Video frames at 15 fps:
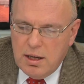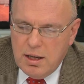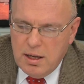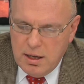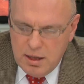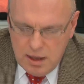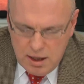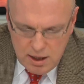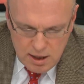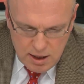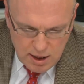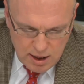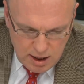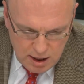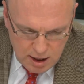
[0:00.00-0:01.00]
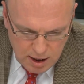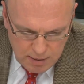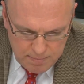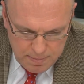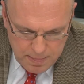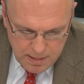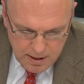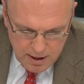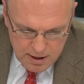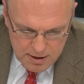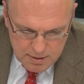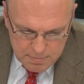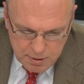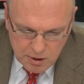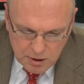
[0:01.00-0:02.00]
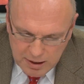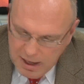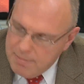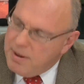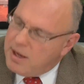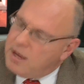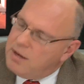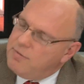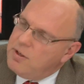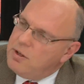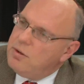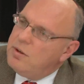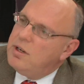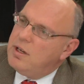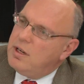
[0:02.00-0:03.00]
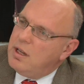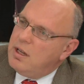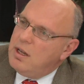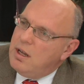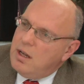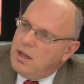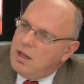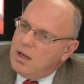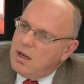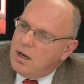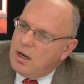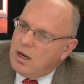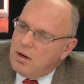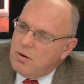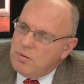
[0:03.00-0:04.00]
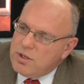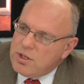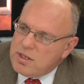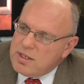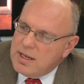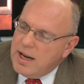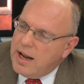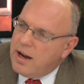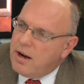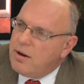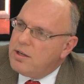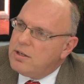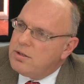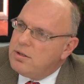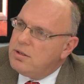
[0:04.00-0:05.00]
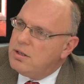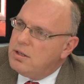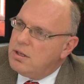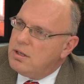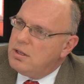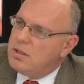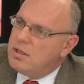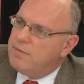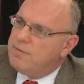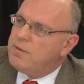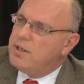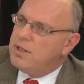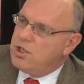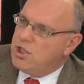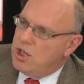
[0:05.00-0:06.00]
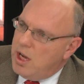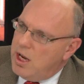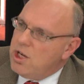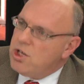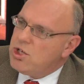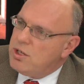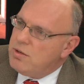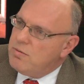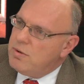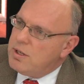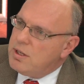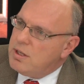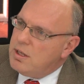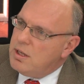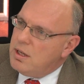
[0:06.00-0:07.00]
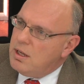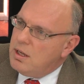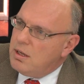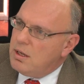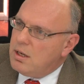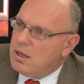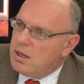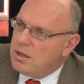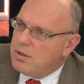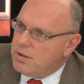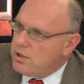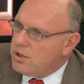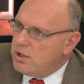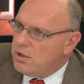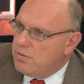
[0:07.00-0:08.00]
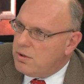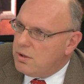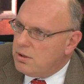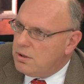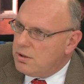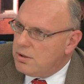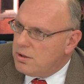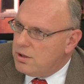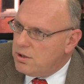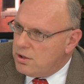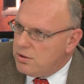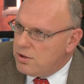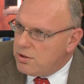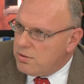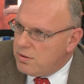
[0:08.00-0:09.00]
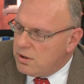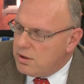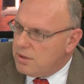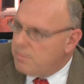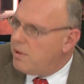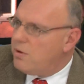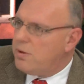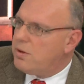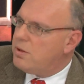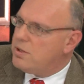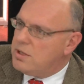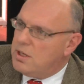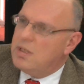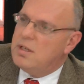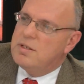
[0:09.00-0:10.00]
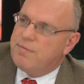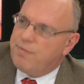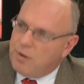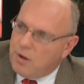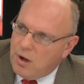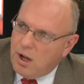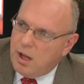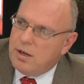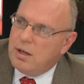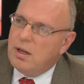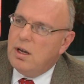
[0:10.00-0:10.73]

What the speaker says: the polemic of unity, which is inherent to the differentiation with the Christian world or the Jewish world. Both are seen as flawed